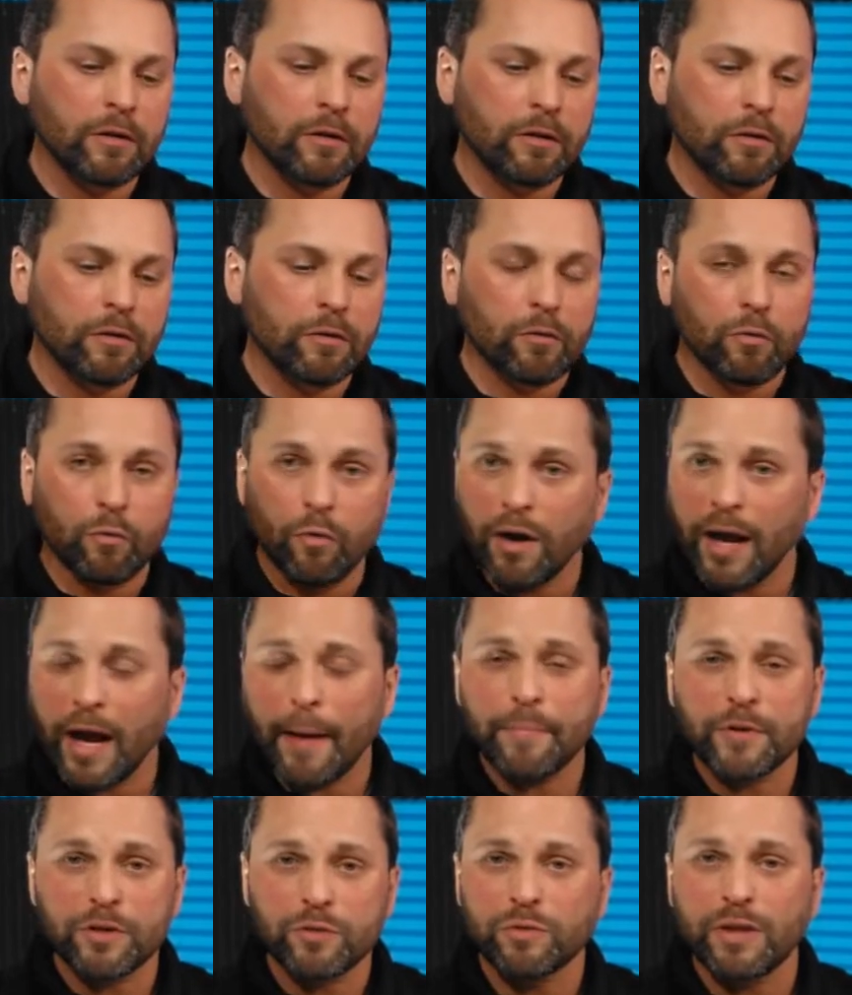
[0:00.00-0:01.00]
What
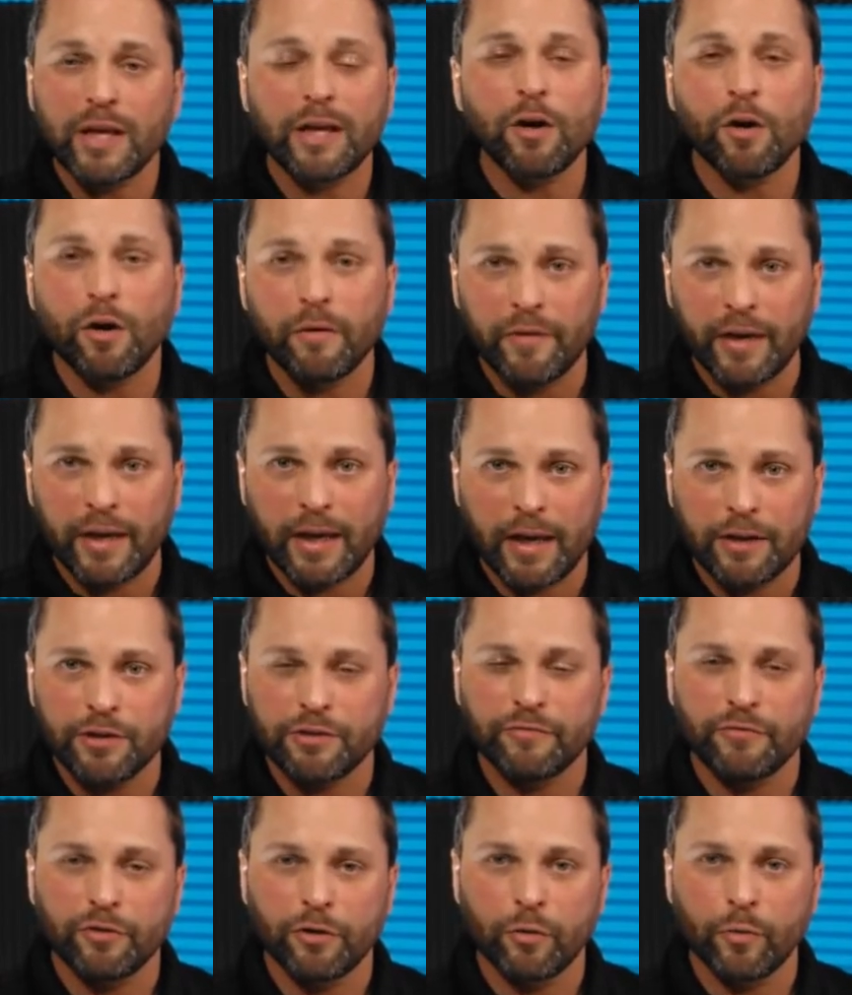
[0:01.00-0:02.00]
happens when they go on
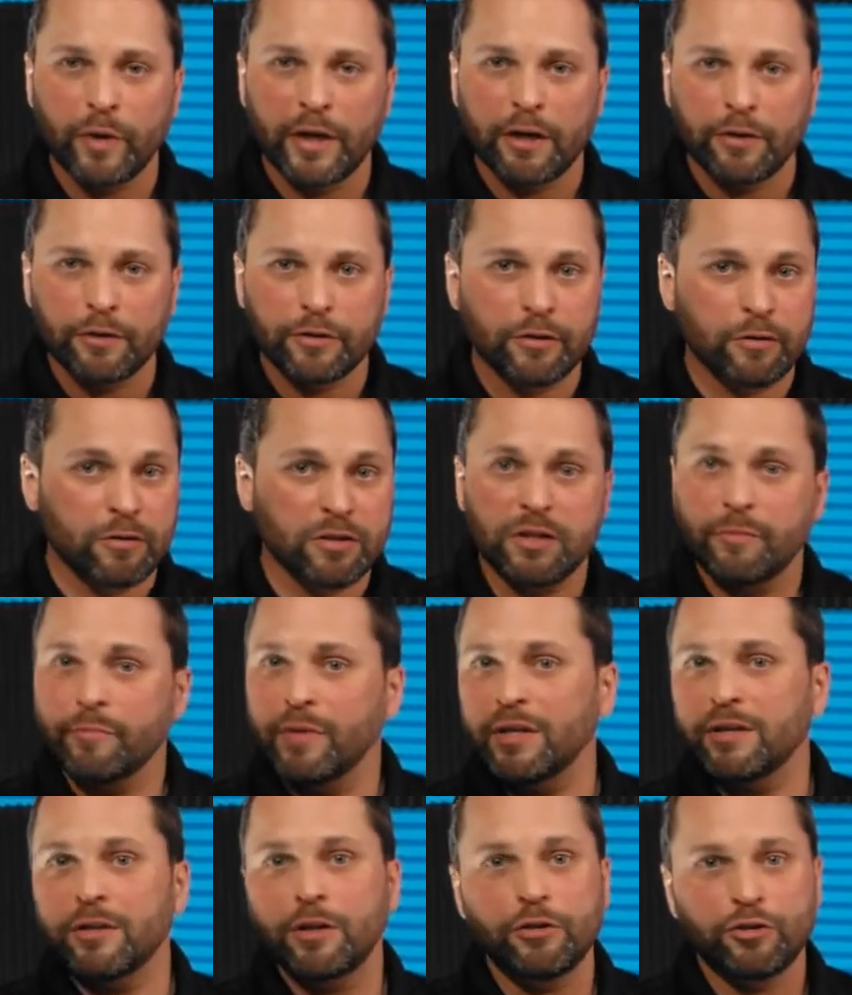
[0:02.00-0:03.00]
vacation for a week or two? Does it
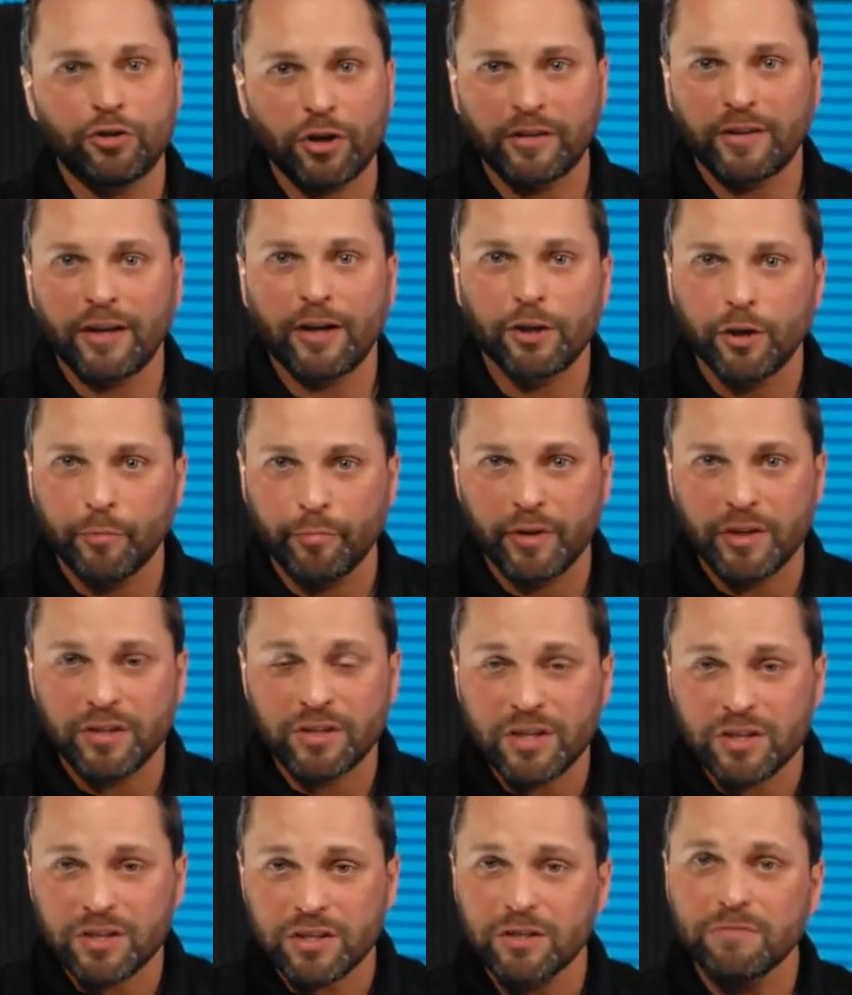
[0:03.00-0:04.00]
mean that you shut down your
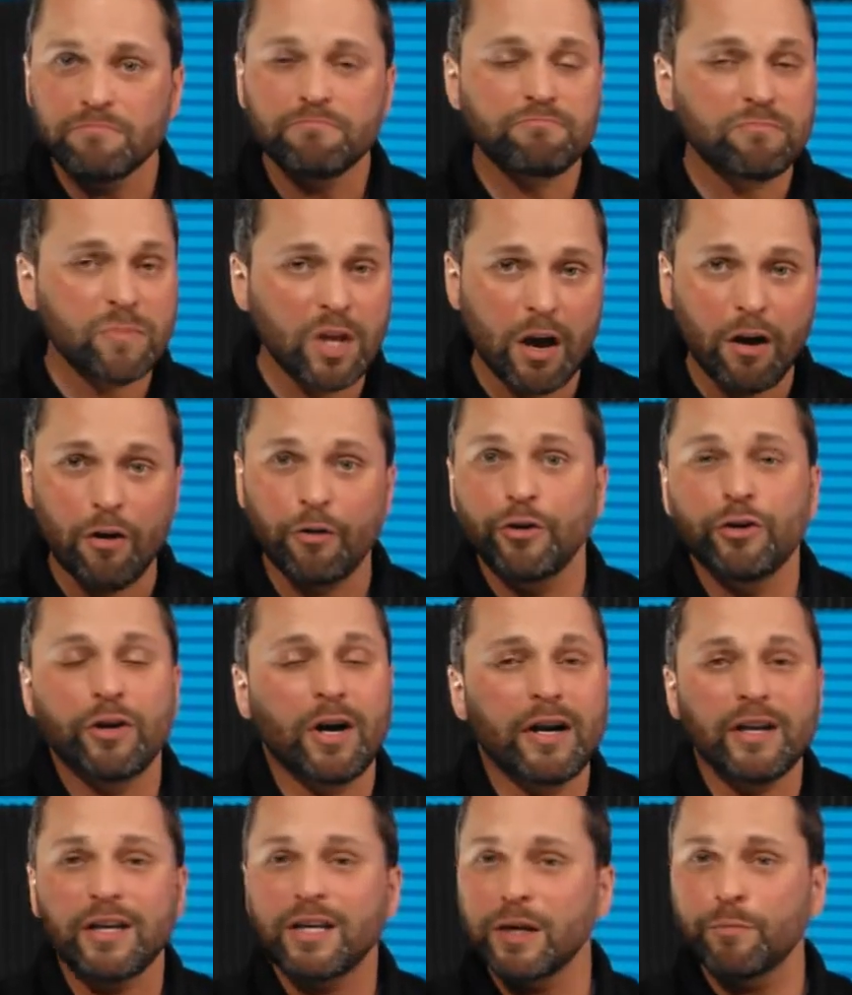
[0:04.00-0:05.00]
business? No, you
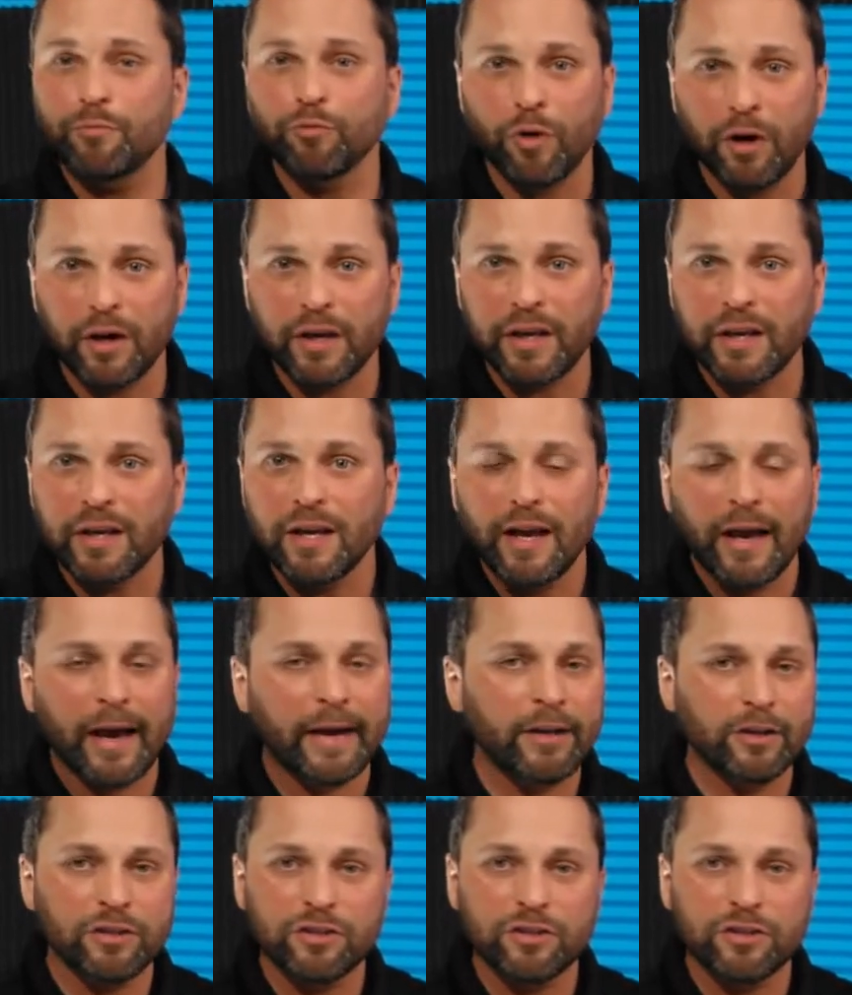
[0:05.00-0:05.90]
got to keep running and you